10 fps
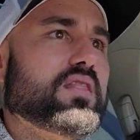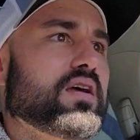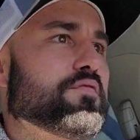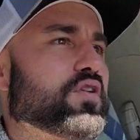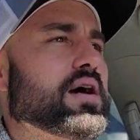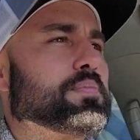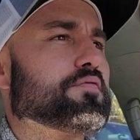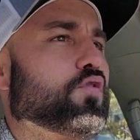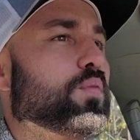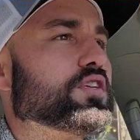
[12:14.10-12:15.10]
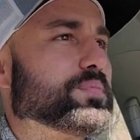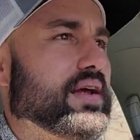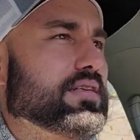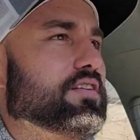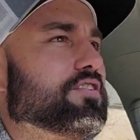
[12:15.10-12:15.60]
if you're not
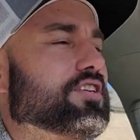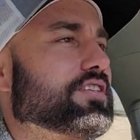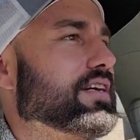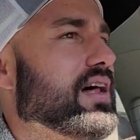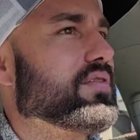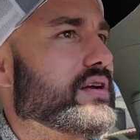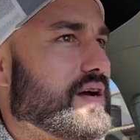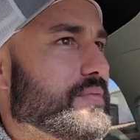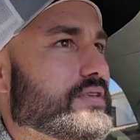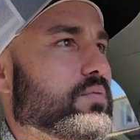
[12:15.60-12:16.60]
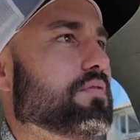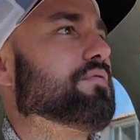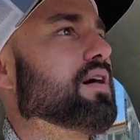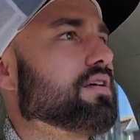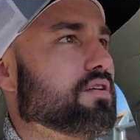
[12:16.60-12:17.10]
performance-based and you're just salary, the company's like, well,
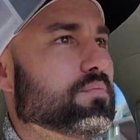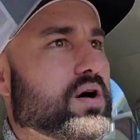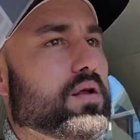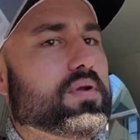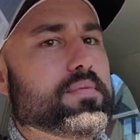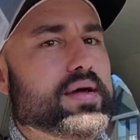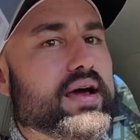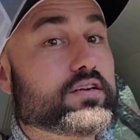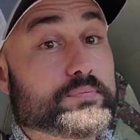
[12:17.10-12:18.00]
fuck, you know, bottom line matters.